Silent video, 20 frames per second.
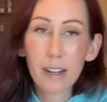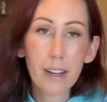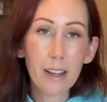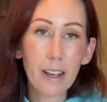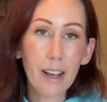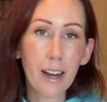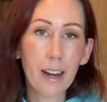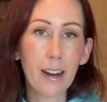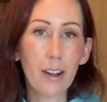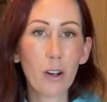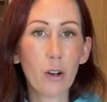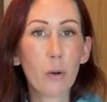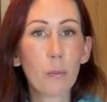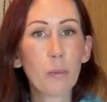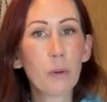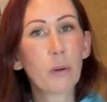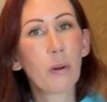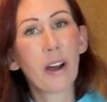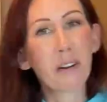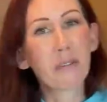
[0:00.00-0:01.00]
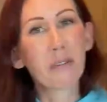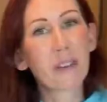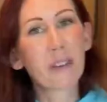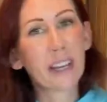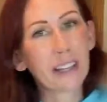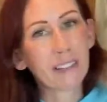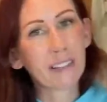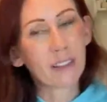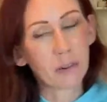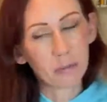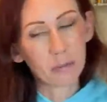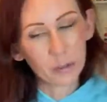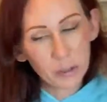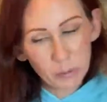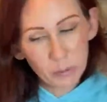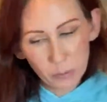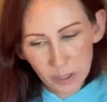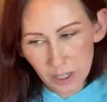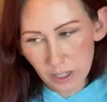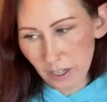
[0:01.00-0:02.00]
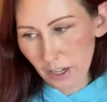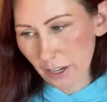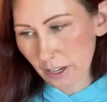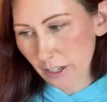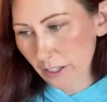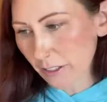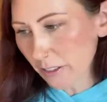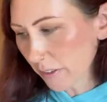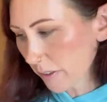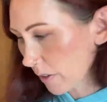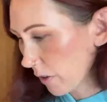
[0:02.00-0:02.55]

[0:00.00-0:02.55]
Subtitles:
And I hope you have a lovely weekend.